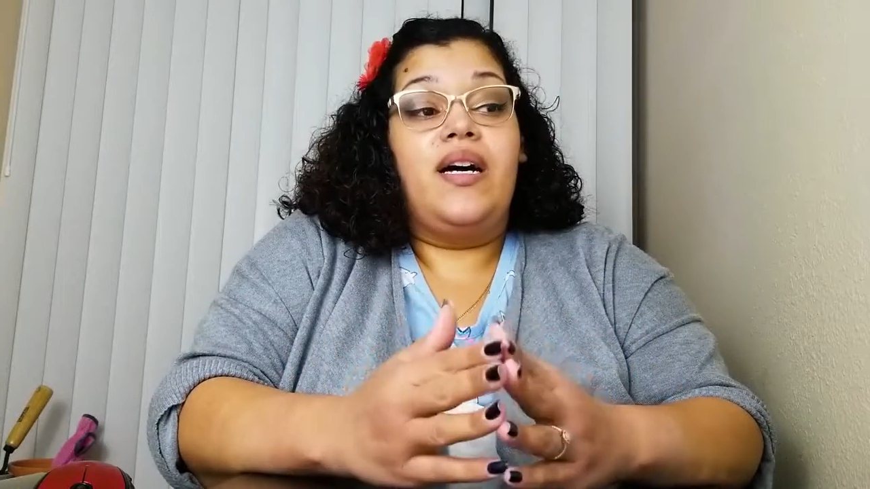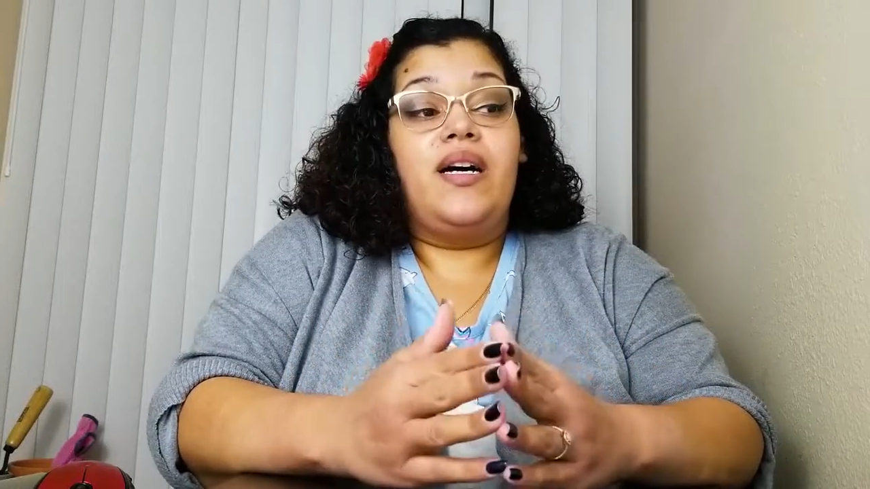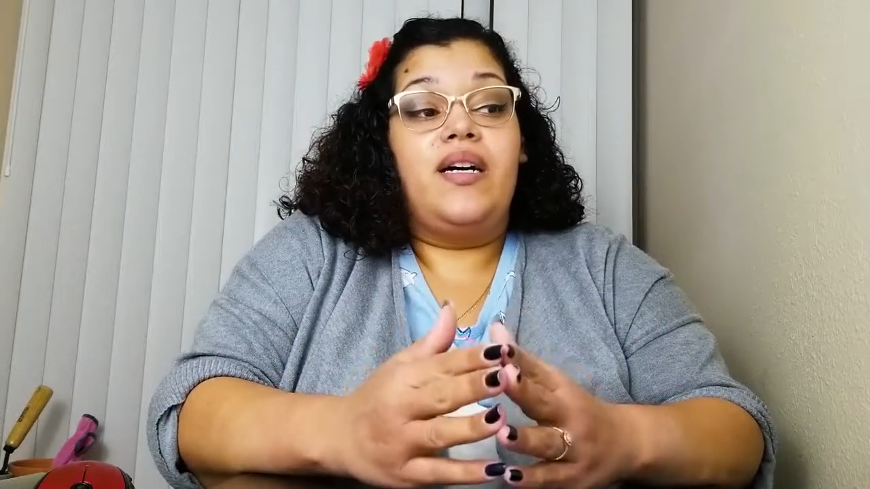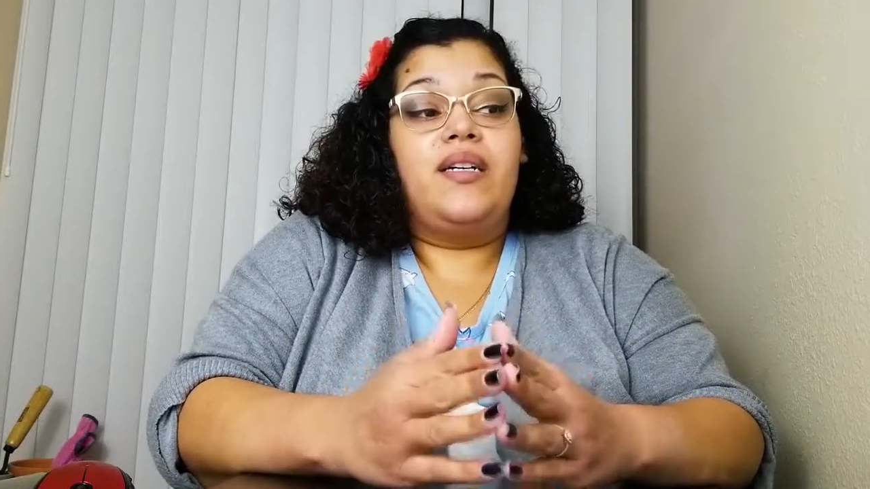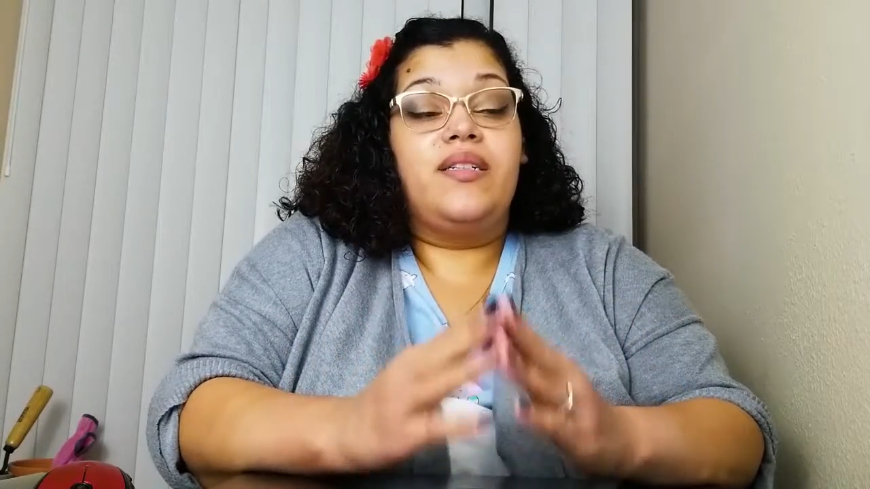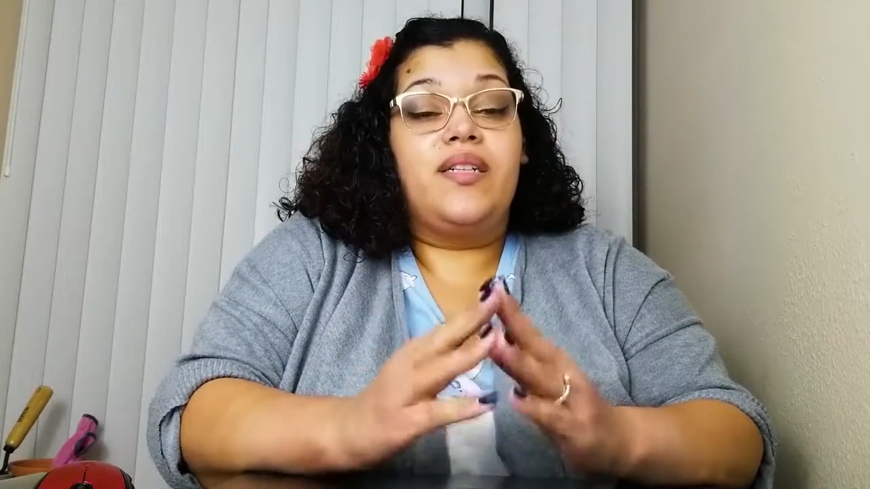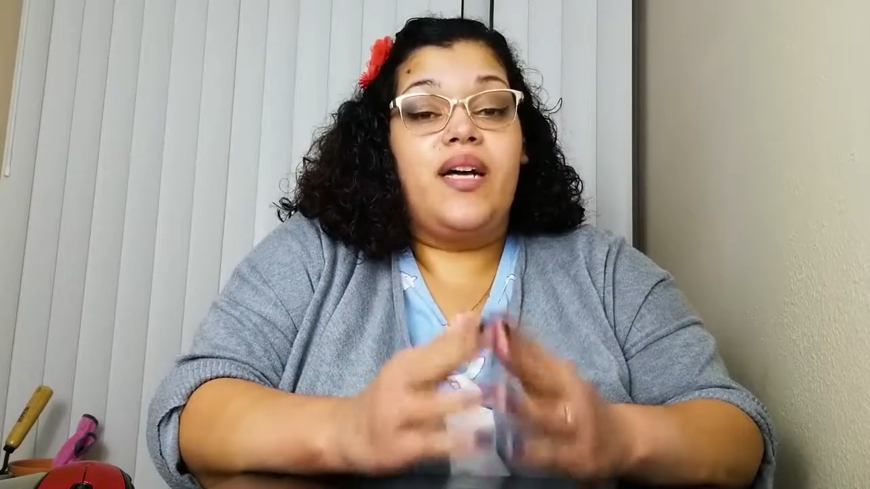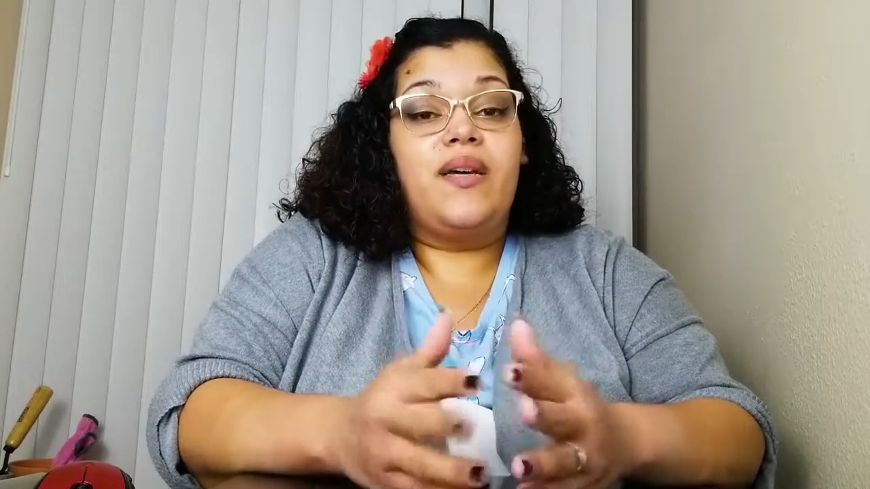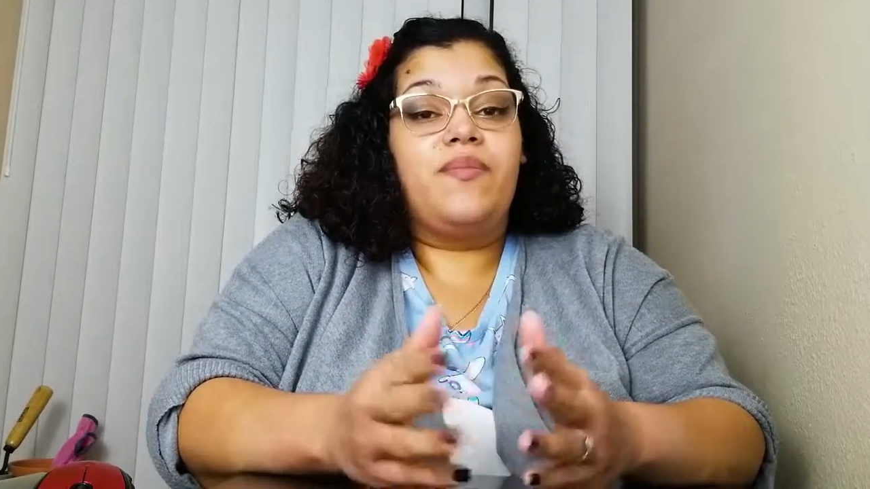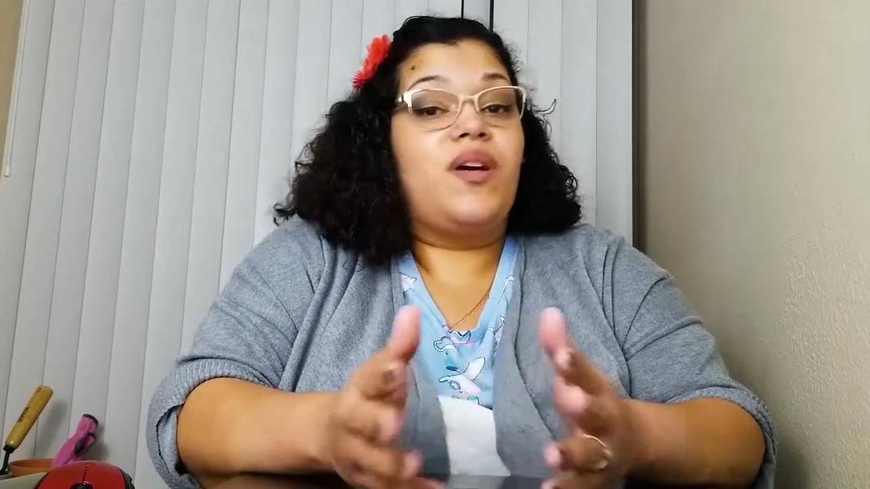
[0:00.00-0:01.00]
I
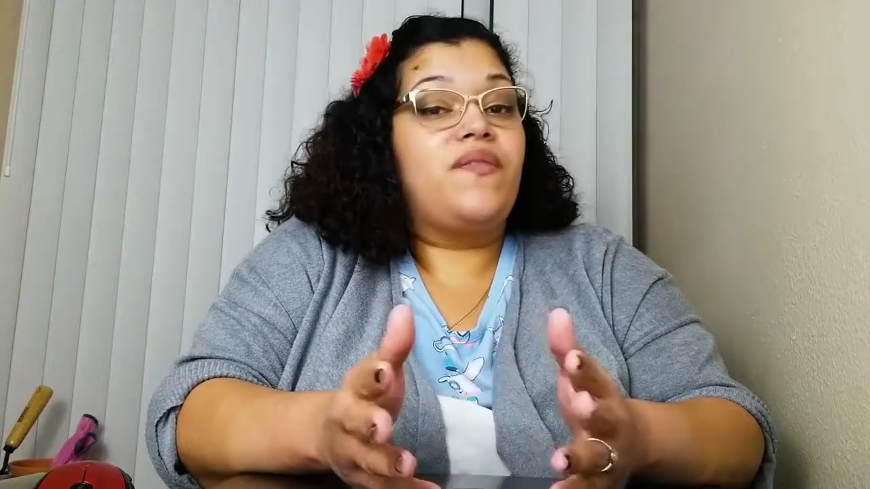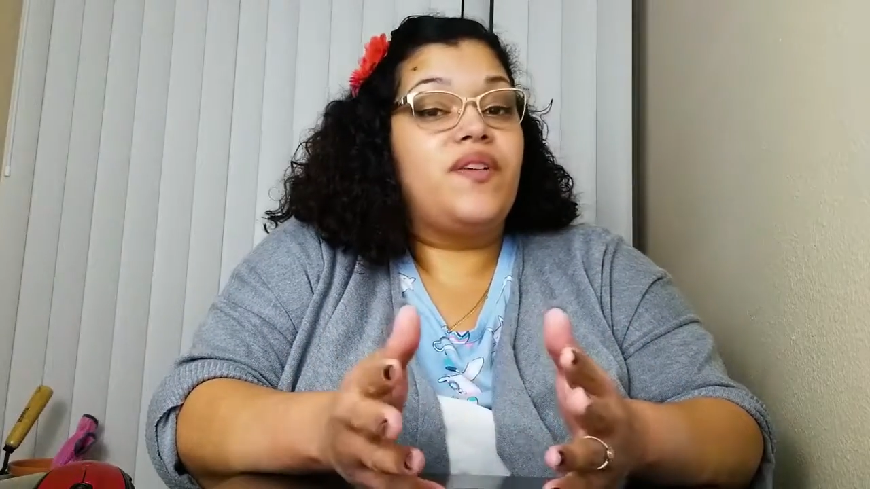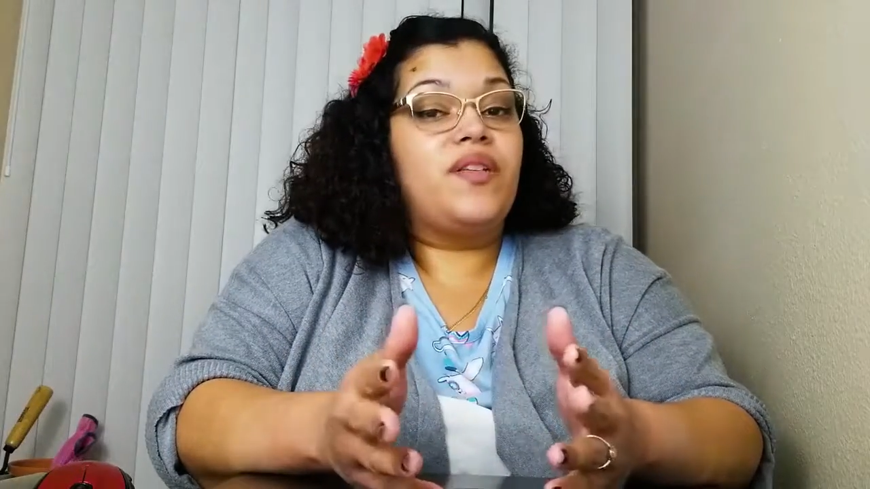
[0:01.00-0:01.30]
am not